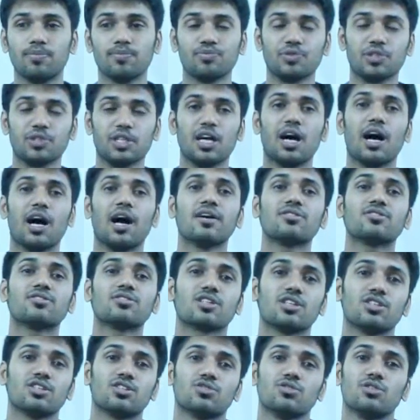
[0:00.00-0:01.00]
Yeah, ask
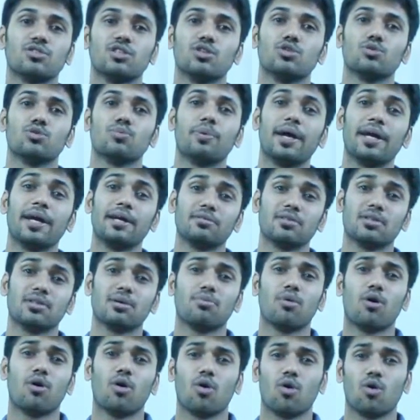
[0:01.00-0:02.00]
the student to paint the
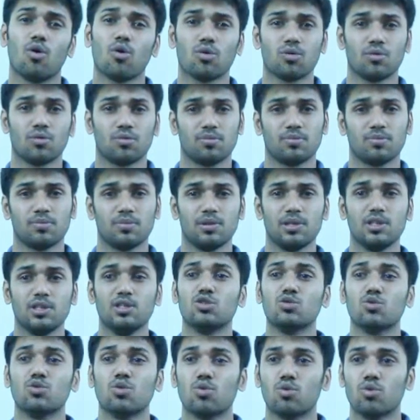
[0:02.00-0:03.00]
ball
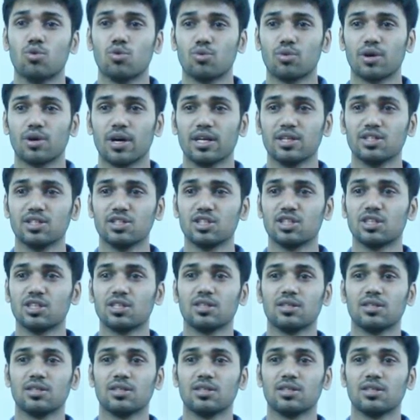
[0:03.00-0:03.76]
into orange.